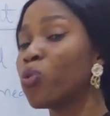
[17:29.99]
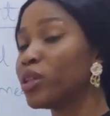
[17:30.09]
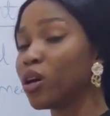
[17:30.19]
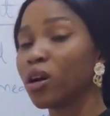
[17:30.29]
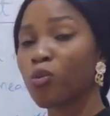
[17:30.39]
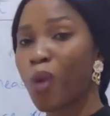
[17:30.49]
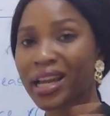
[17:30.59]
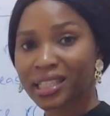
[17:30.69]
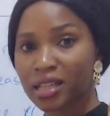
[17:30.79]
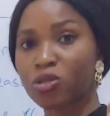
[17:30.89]
The
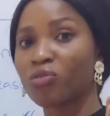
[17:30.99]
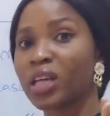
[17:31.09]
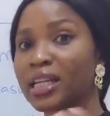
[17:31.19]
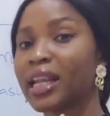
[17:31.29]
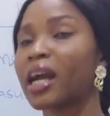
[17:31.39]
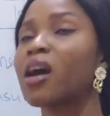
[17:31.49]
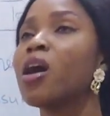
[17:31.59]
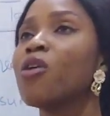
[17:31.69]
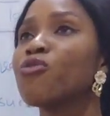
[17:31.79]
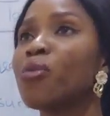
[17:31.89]
wideness of their neck
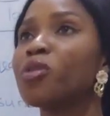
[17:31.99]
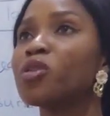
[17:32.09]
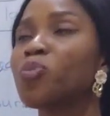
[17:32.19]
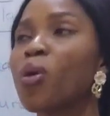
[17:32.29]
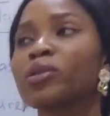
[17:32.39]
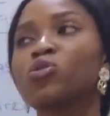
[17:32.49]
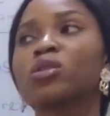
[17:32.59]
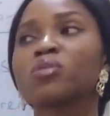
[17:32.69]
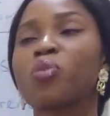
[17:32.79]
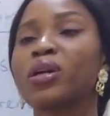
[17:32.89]
from this point to
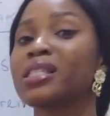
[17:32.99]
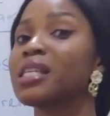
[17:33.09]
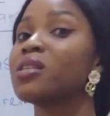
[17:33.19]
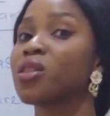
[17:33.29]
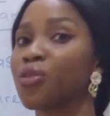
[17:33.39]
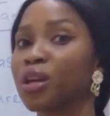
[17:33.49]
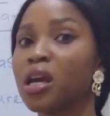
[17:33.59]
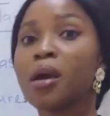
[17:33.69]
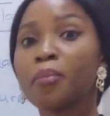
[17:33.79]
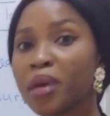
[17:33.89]
this point is 3,
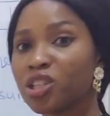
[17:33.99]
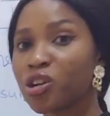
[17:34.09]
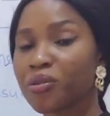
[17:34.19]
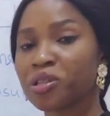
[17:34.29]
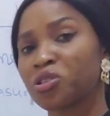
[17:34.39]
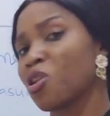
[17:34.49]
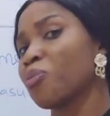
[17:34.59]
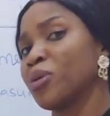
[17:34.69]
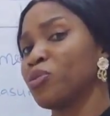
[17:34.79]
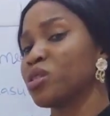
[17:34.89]
majority. Some
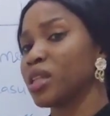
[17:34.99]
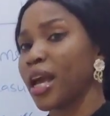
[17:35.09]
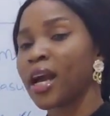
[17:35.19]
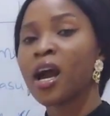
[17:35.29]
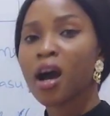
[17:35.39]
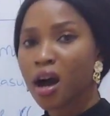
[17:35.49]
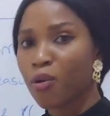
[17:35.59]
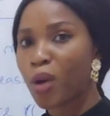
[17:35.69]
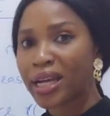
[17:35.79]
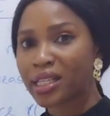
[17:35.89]
people's neck are
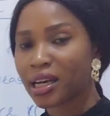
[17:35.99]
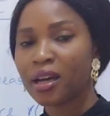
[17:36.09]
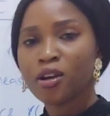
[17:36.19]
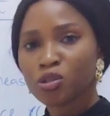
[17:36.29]
wider.